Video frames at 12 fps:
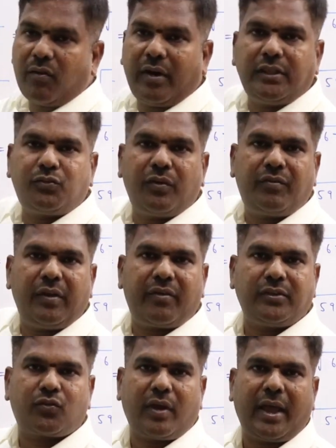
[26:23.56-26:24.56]
square. What is
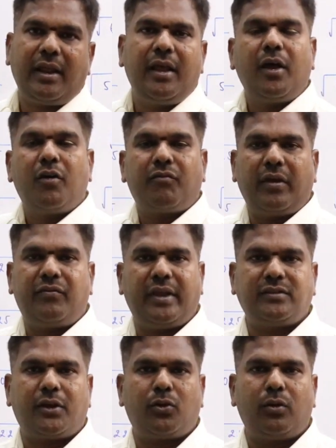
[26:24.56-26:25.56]
55 square? 5
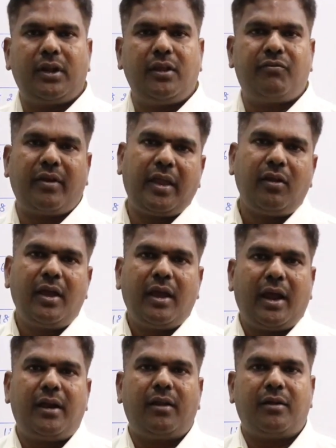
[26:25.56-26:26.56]
5s are
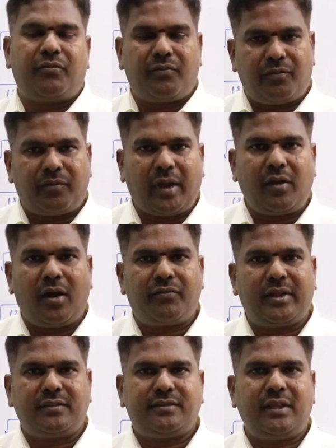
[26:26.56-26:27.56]
25, and 5
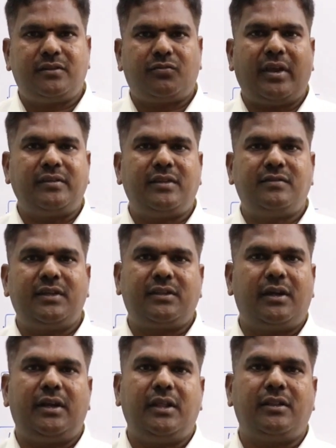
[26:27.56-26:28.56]
after 6, 5 6
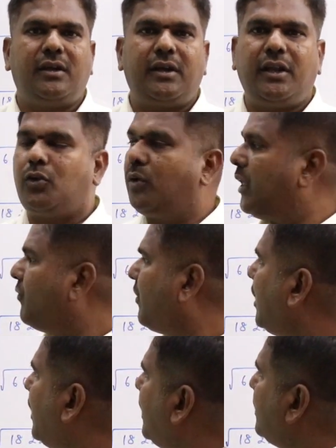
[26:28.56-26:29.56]
are 30. 30
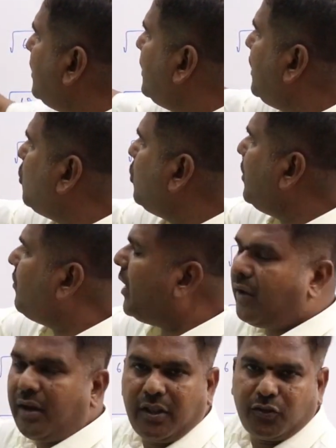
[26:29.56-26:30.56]
25. 30
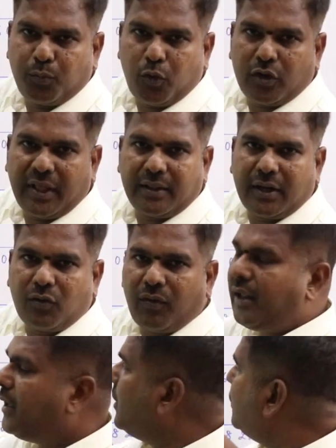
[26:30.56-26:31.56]
25. It is more than
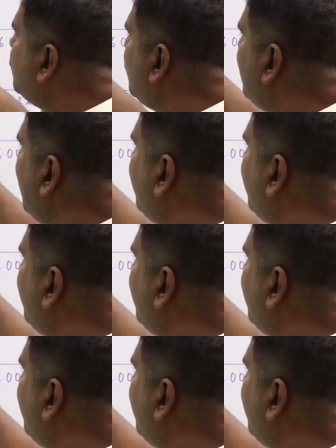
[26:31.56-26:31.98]
that one. So